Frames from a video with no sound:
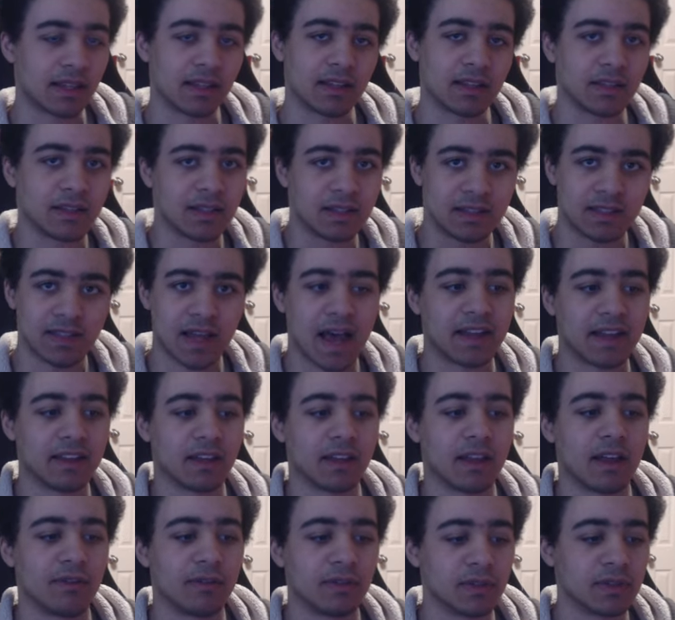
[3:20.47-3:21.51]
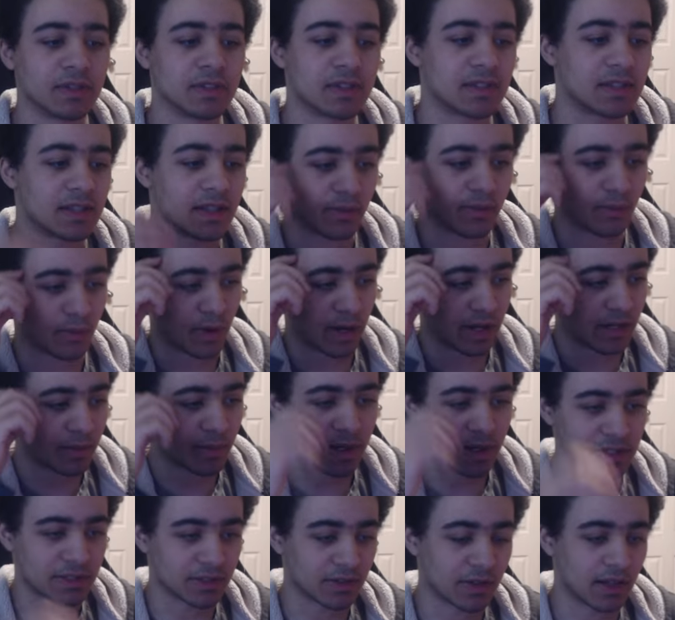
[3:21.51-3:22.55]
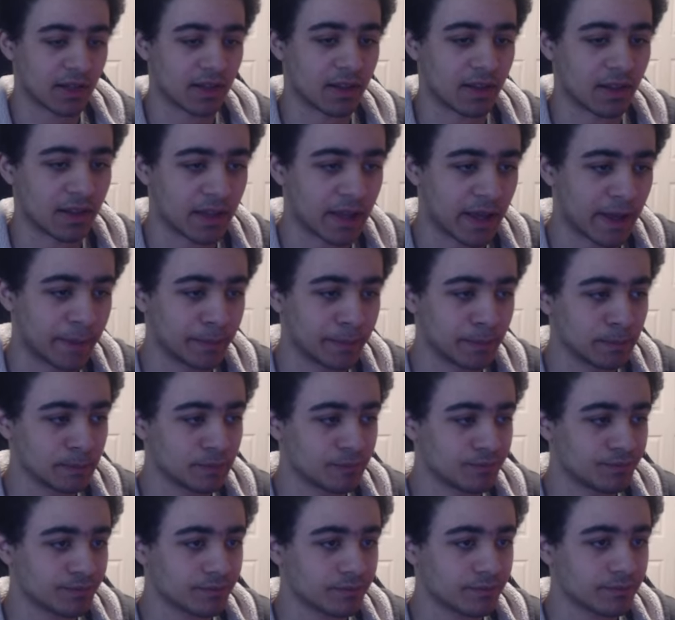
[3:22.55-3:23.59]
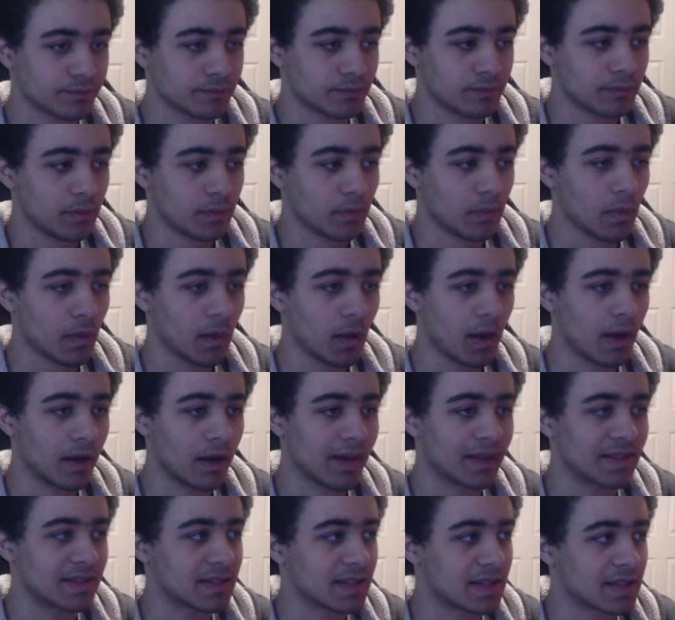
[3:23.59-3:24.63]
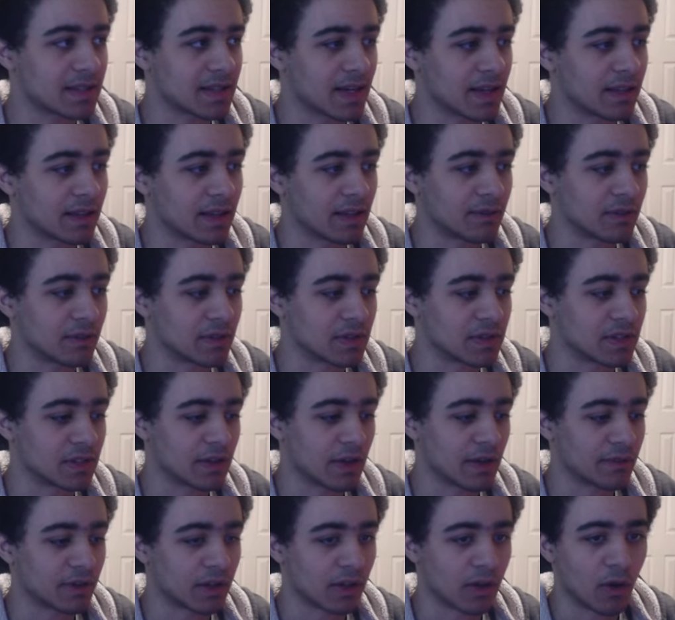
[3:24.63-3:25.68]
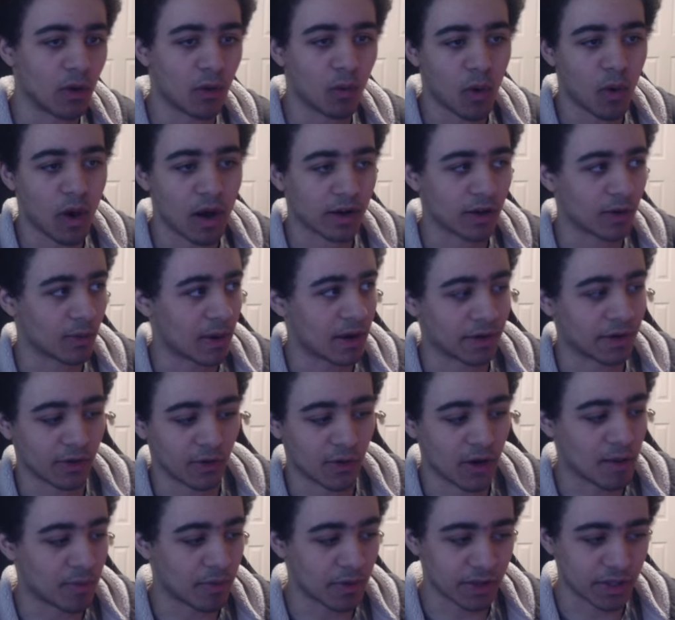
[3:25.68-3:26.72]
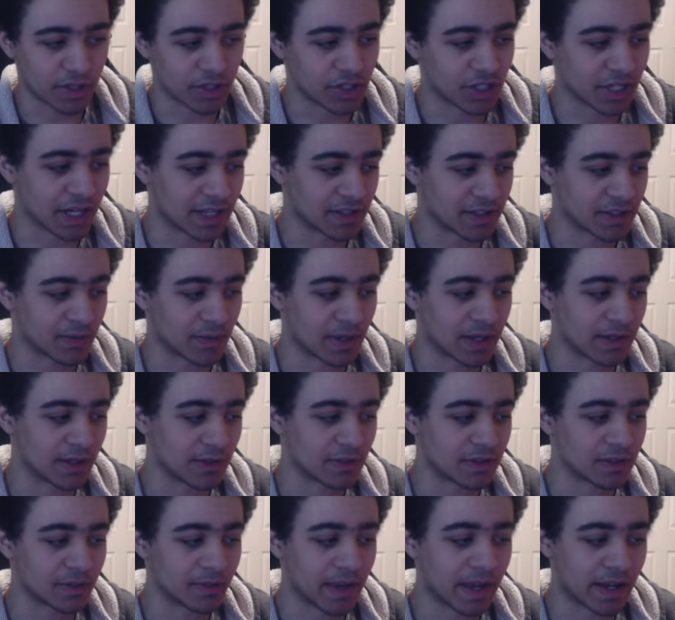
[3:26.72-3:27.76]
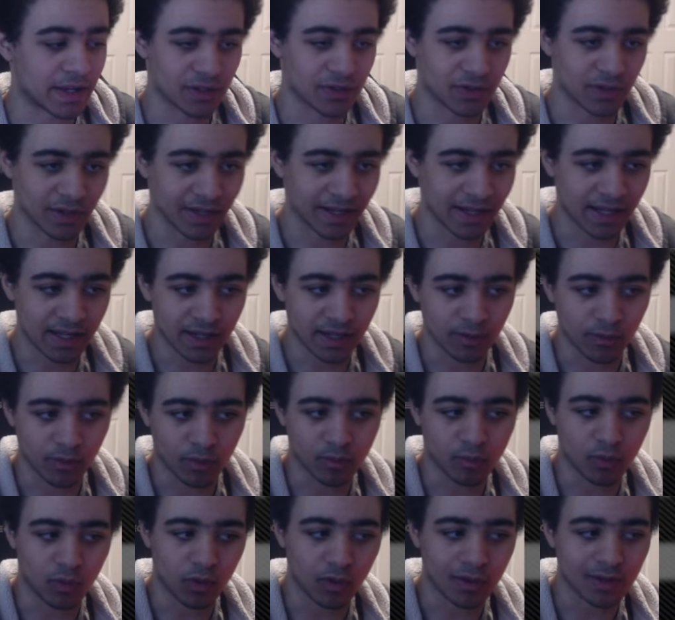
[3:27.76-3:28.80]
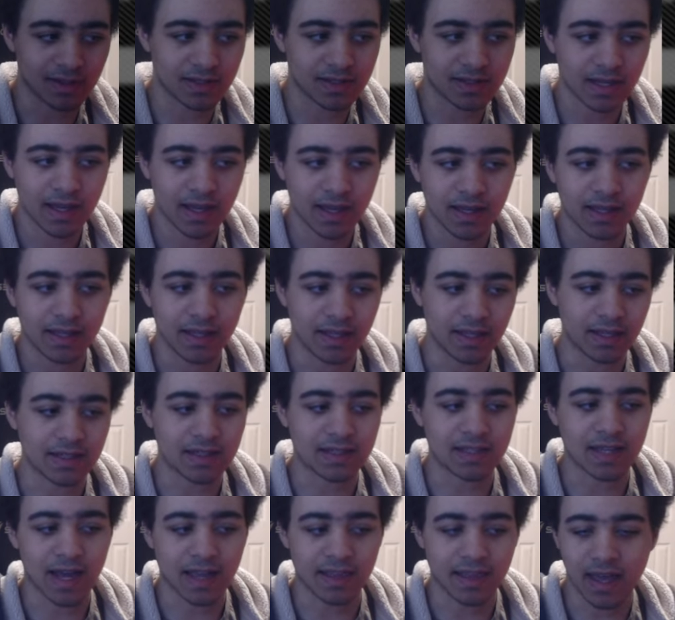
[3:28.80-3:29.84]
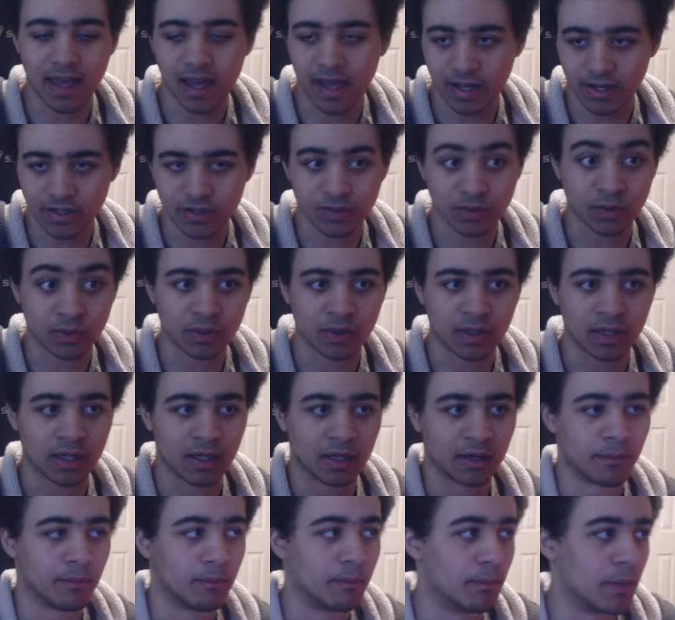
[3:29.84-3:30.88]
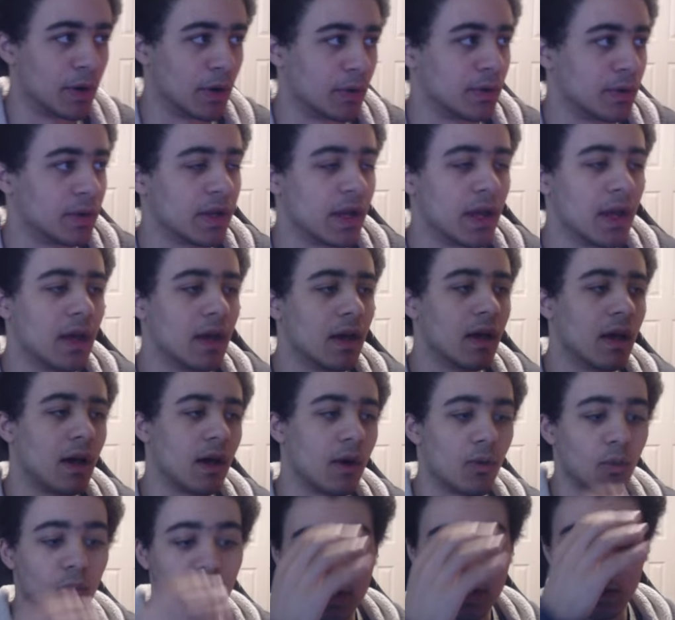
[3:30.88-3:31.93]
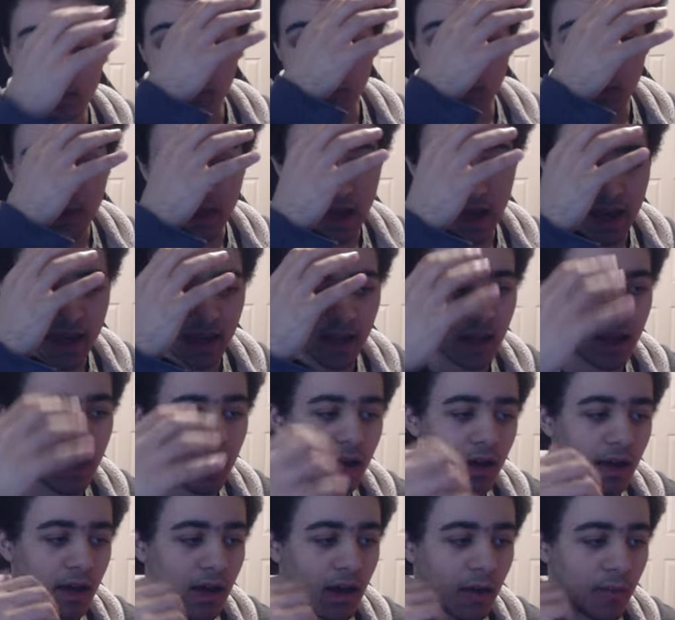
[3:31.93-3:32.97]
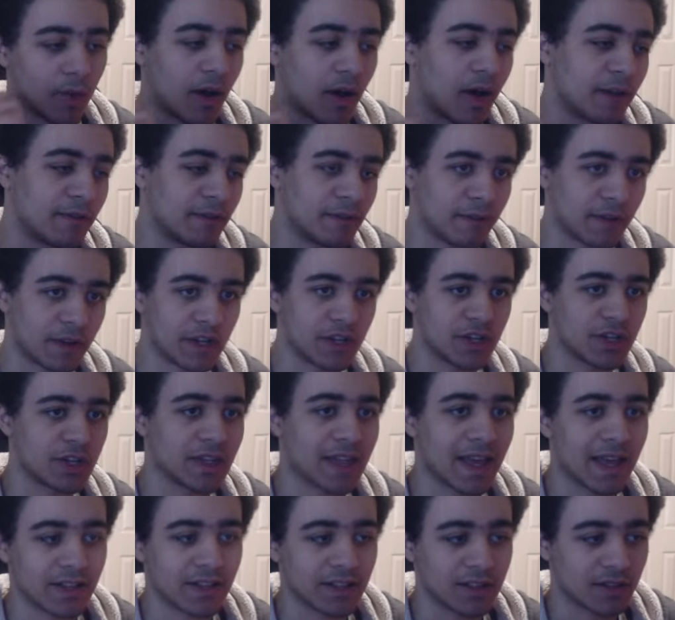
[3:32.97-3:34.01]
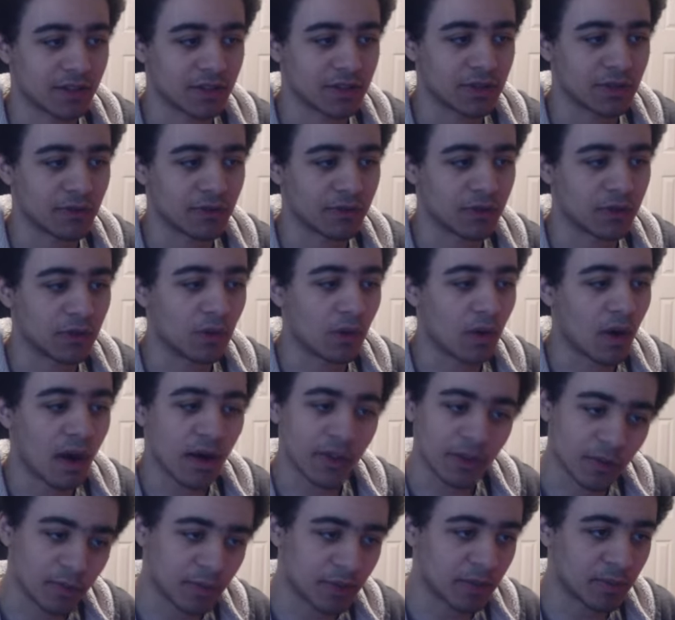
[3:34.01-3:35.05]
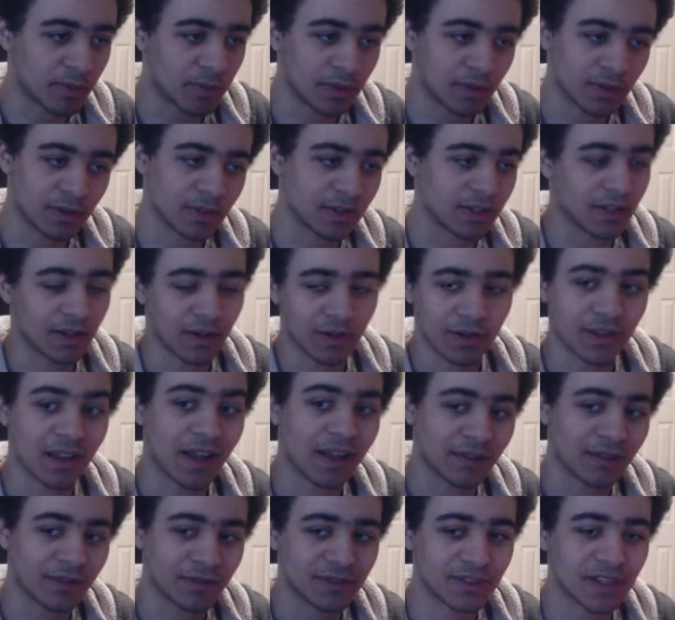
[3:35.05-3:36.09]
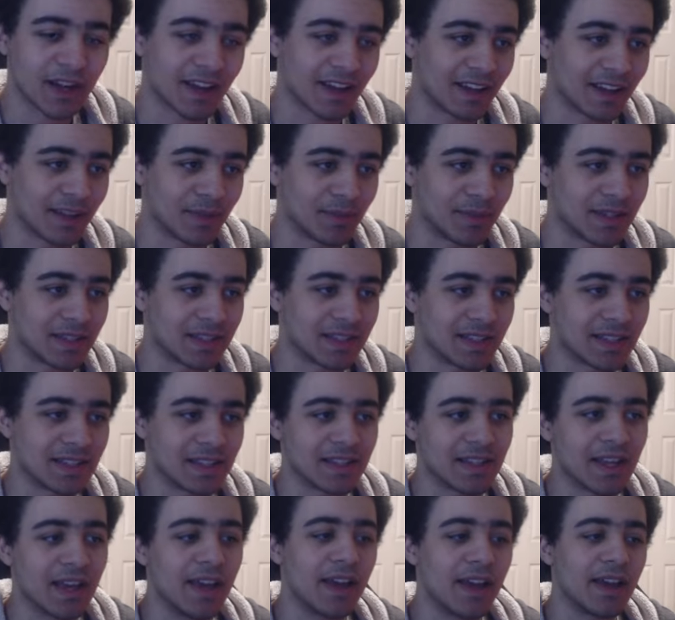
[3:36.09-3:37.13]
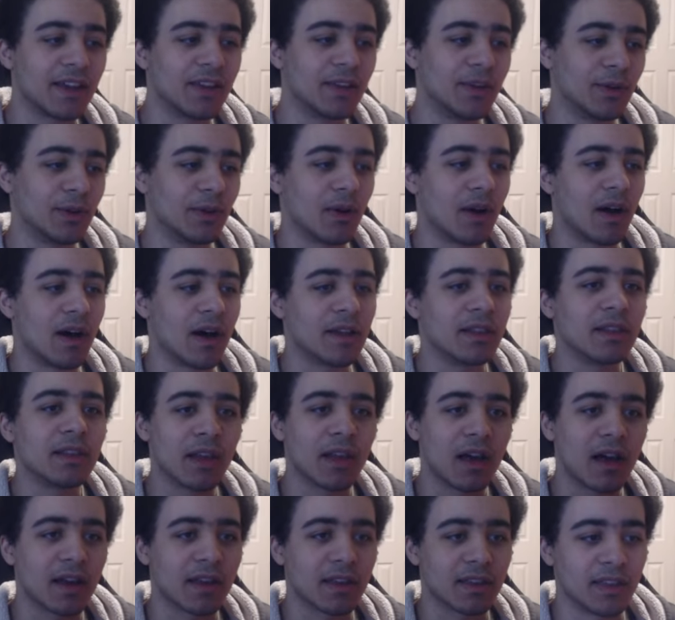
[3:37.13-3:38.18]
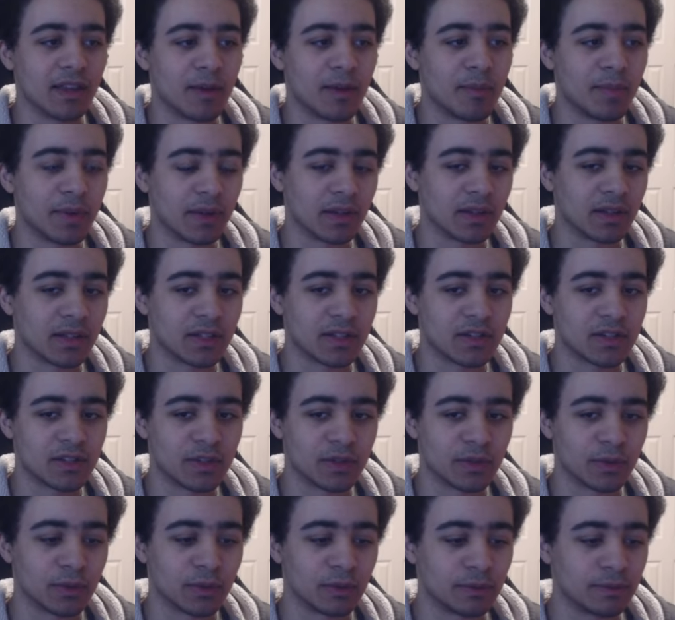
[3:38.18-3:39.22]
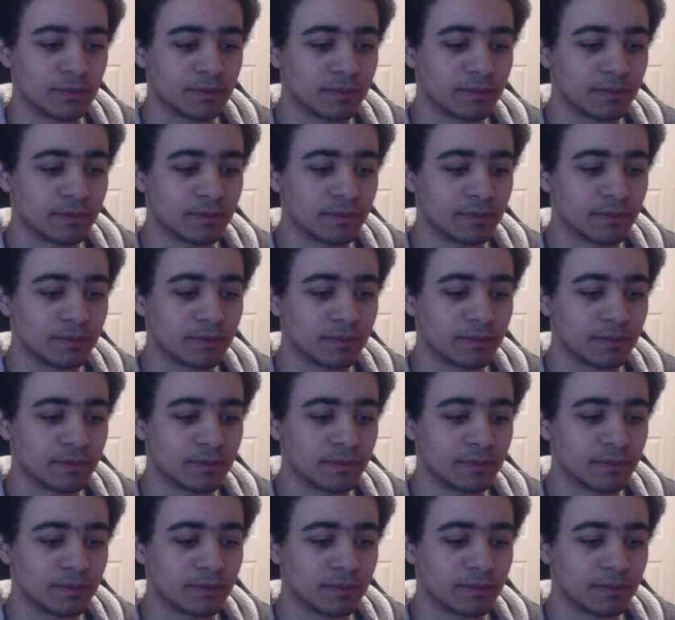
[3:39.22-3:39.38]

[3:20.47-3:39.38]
designed levels. It's not randomized or anything like that. It's designed levels, and you have to go walk around and grab all the chests, right? There's some extra hidden rewards inside the actual mode. Once you do that, upon finishing that and talking to a few other people, a lot of talking to NPCs, you'll unlock the ability to